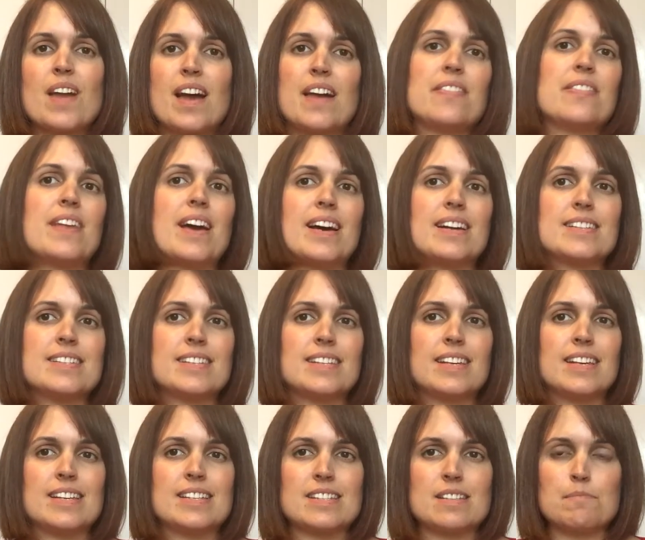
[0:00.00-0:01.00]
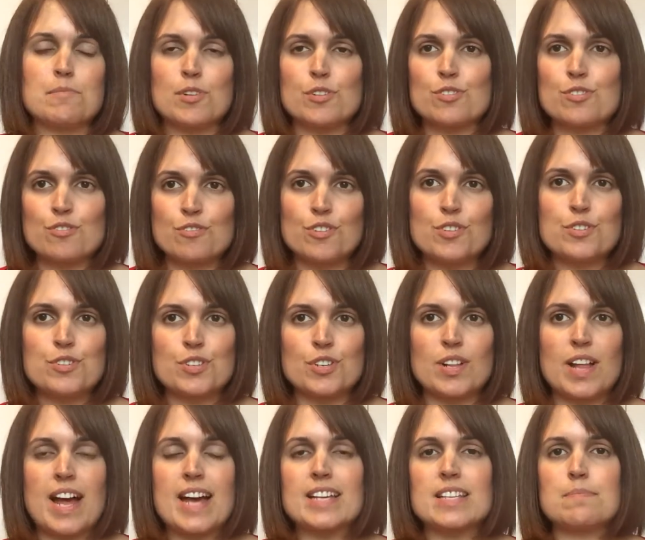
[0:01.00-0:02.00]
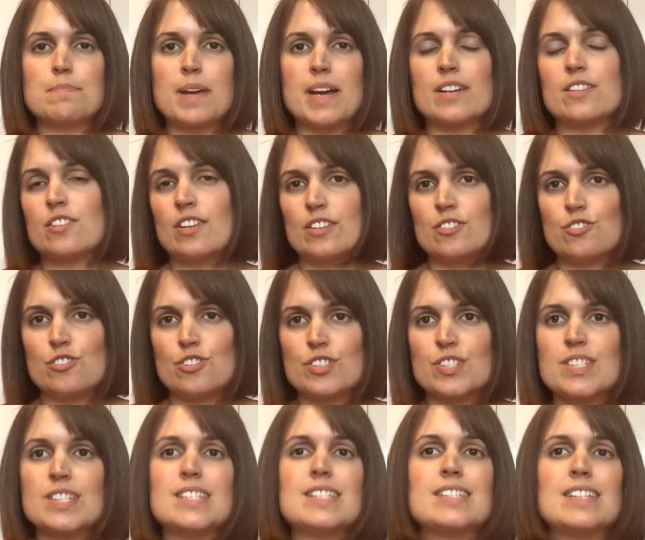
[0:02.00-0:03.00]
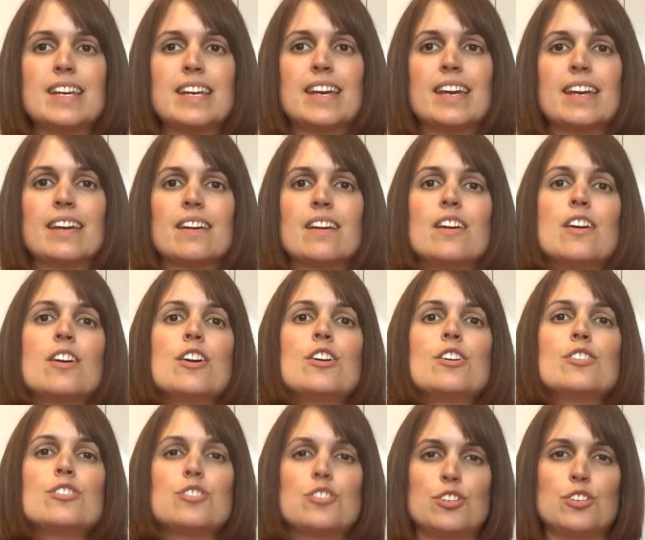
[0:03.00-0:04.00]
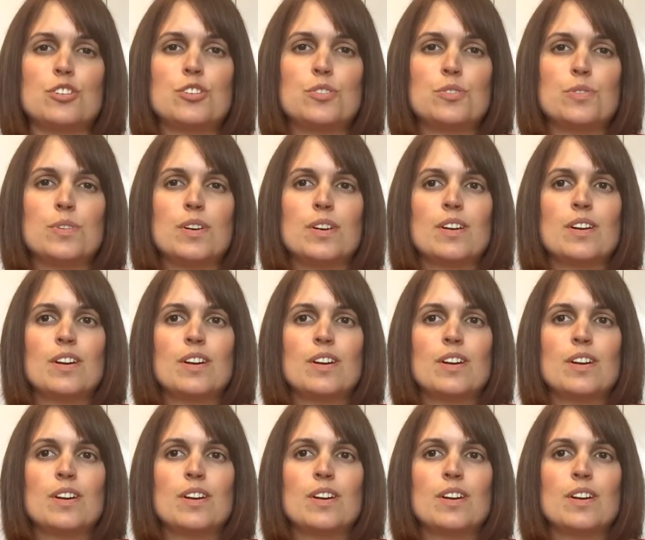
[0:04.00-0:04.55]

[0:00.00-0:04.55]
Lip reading: and that is the most crucial aspect, is just sticking to